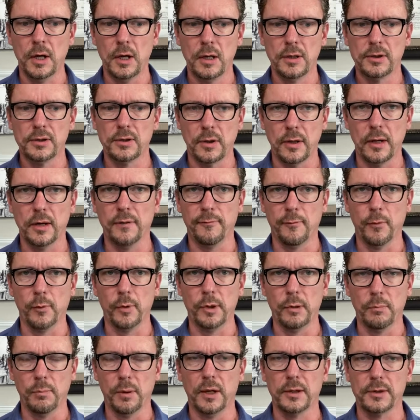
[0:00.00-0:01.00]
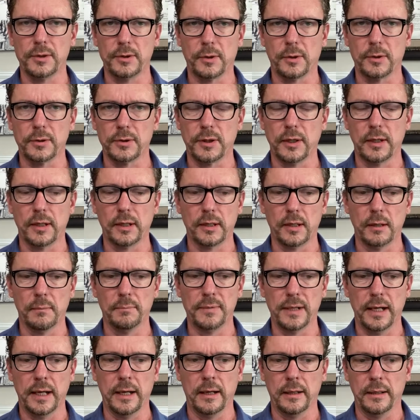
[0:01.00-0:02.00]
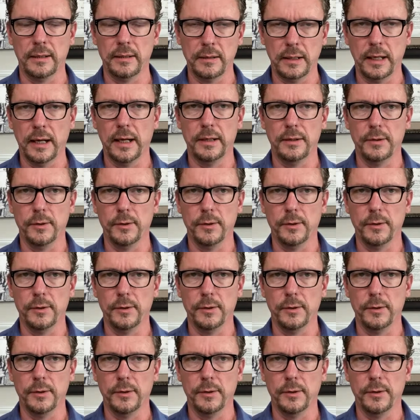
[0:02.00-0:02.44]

So therefore your blood sugar is going to come down and